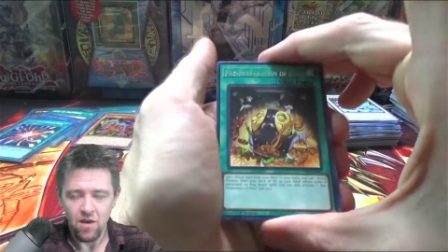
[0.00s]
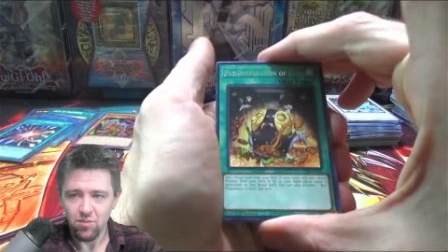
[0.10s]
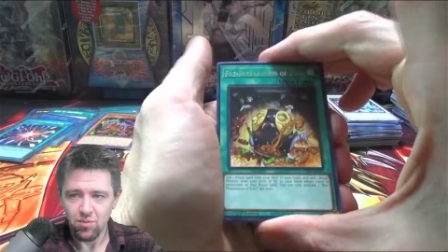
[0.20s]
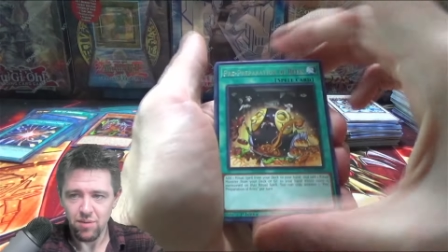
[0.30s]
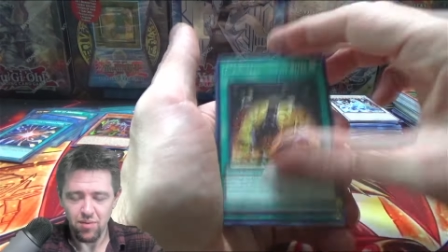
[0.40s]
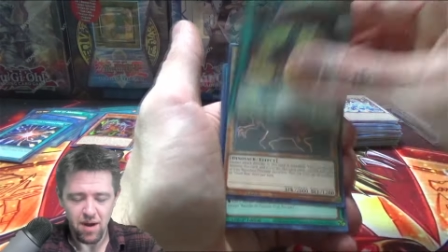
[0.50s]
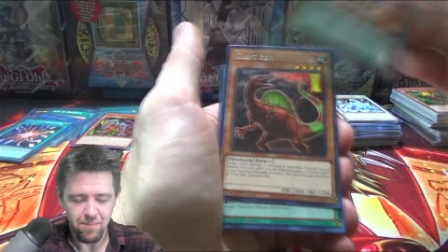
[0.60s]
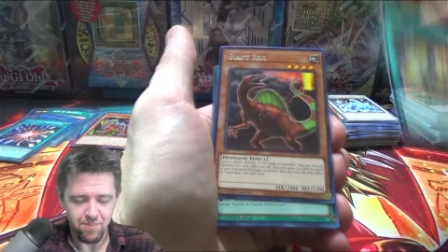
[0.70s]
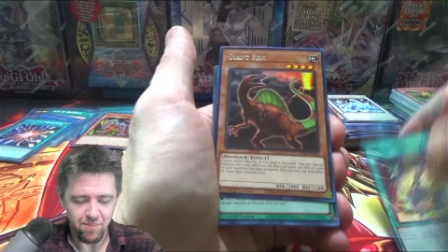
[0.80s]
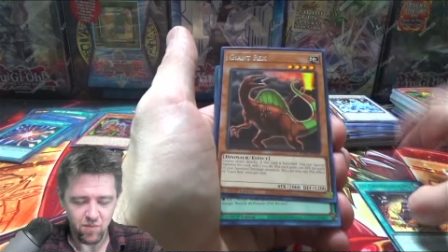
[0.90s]
Pre-prep,
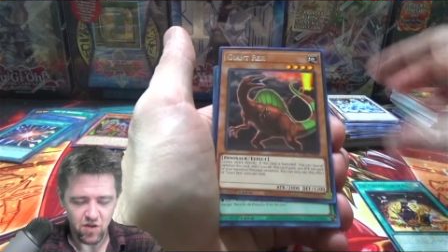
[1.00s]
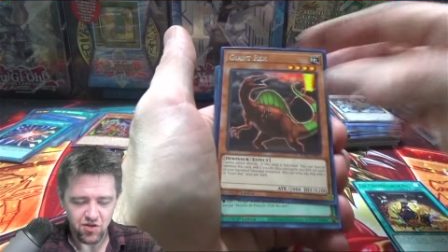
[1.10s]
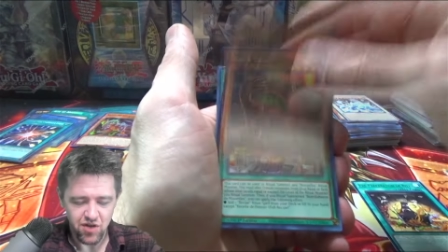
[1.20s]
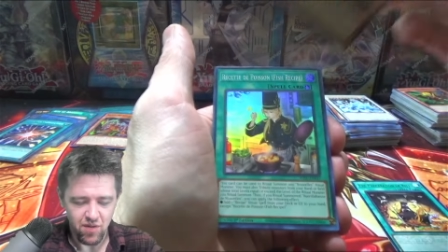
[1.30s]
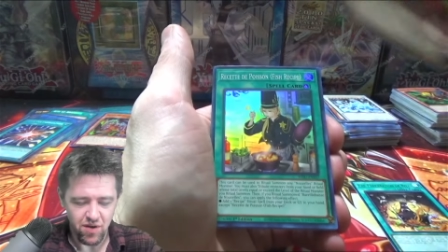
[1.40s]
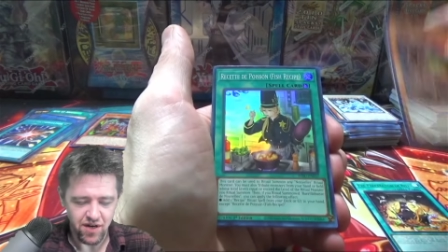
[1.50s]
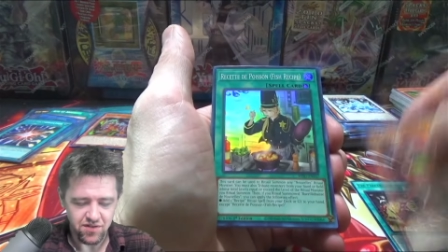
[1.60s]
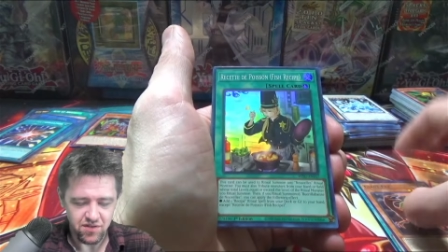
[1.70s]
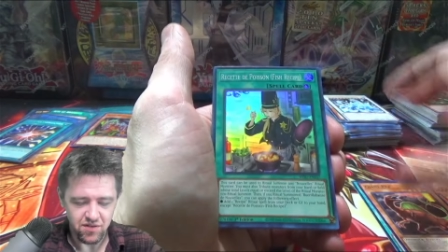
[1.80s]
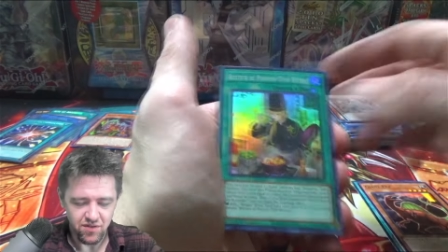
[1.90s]
Giant
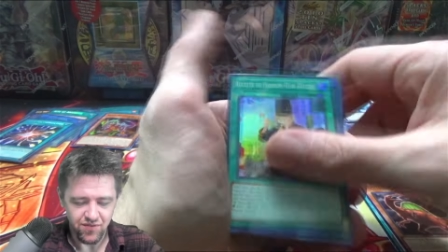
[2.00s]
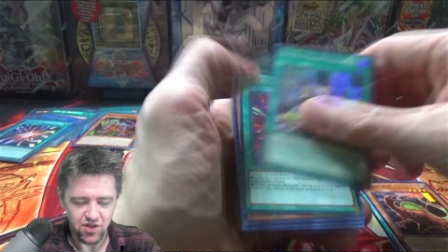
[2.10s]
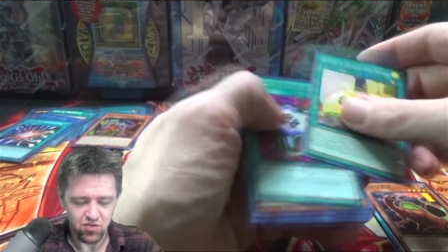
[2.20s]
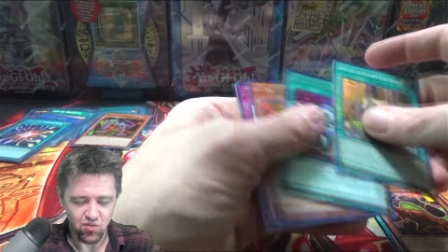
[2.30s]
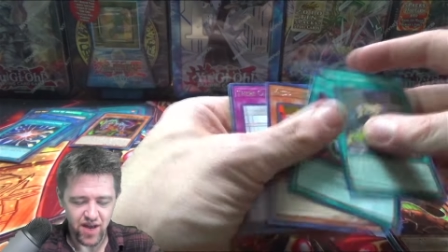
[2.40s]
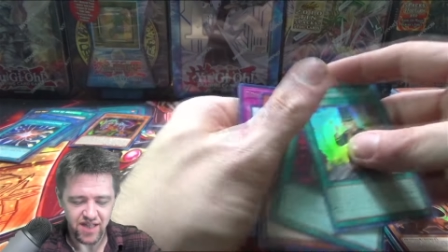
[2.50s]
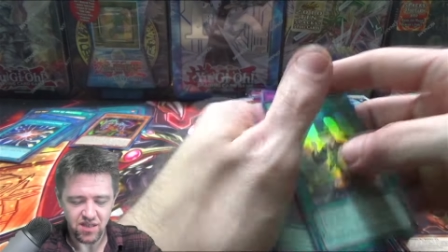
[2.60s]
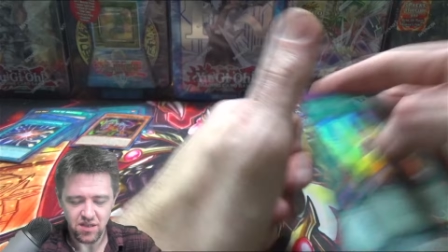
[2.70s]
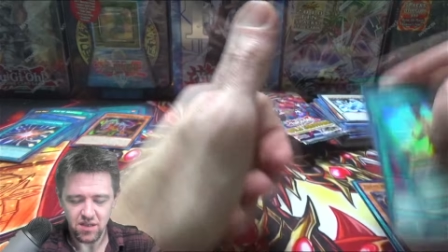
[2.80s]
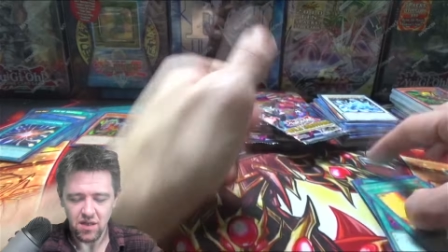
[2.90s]
Rex, Fish
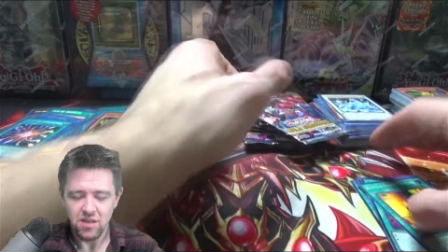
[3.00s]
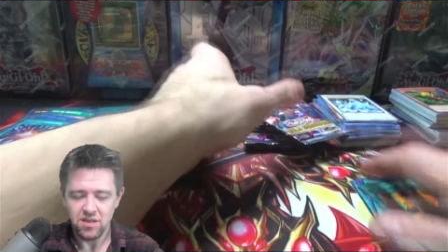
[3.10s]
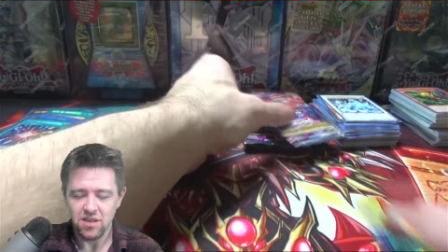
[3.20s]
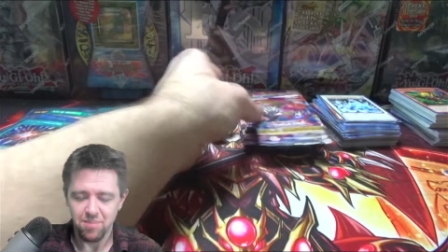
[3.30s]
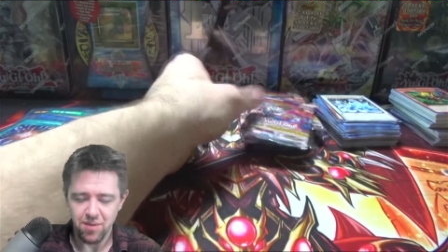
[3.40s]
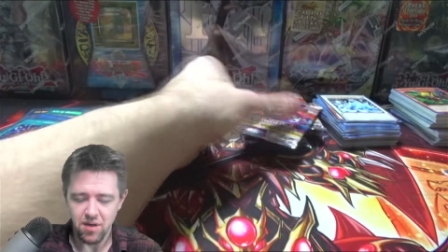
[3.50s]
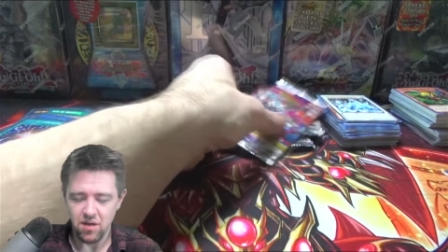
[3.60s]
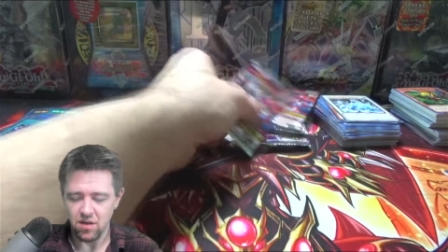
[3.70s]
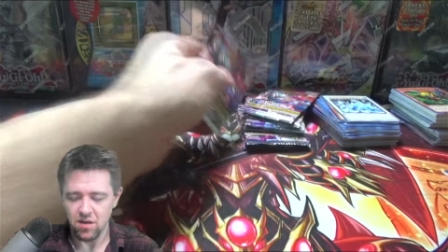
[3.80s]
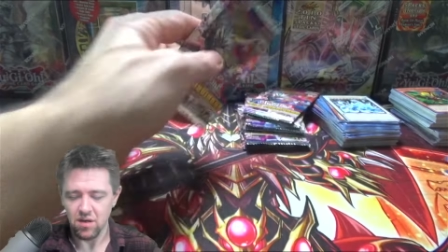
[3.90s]
Rests, Sapi.